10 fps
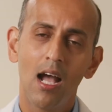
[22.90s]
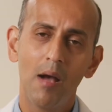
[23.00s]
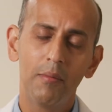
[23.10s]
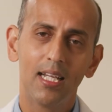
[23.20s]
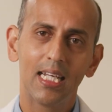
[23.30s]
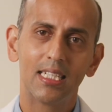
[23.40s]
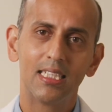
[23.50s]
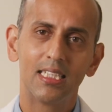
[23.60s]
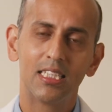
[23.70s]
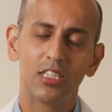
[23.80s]
commonly
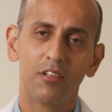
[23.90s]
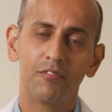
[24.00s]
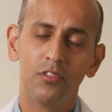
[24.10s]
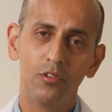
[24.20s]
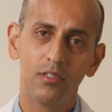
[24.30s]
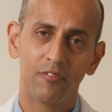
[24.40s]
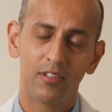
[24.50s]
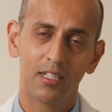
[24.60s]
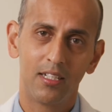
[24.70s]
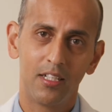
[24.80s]
consists of two
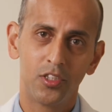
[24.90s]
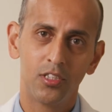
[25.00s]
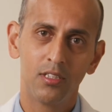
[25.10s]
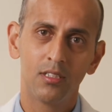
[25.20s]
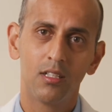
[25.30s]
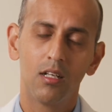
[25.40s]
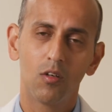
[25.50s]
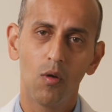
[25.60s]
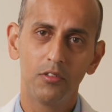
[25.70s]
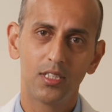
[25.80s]
different conditions,
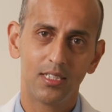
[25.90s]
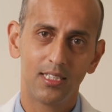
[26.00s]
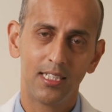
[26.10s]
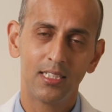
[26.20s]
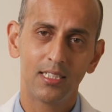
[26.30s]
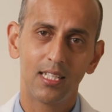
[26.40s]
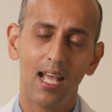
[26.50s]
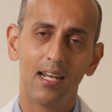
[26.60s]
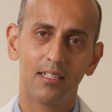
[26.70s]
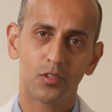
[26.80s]
Crohn's disease
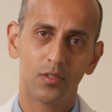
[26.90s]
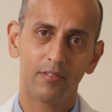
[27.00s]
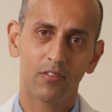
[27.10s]
and ulcerative